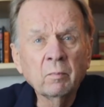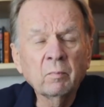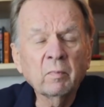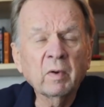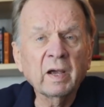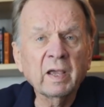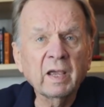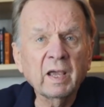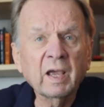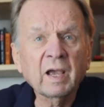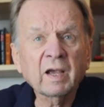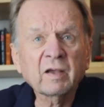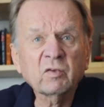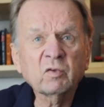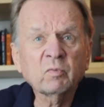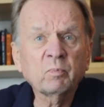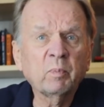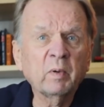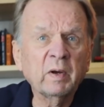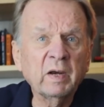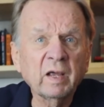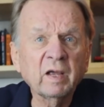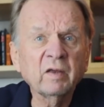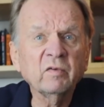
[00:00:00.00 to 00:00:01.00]
my
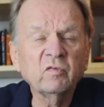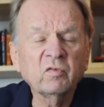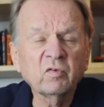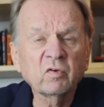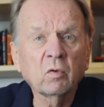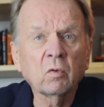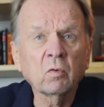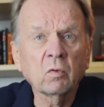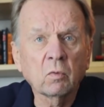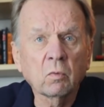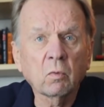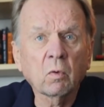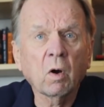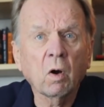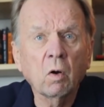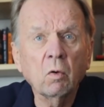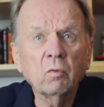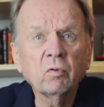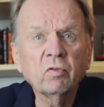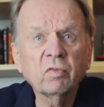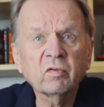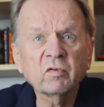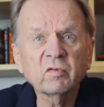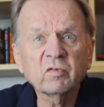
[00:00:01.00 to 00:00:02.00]
exponential
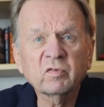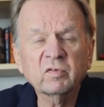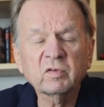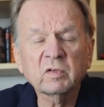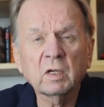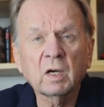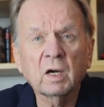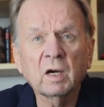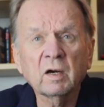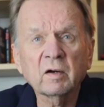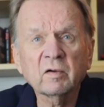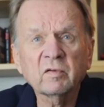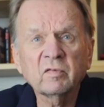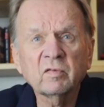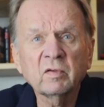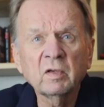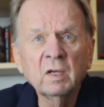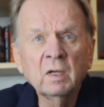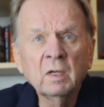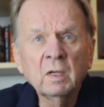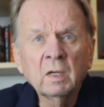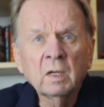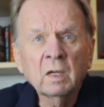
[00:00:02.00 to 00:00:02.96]
growth stocks.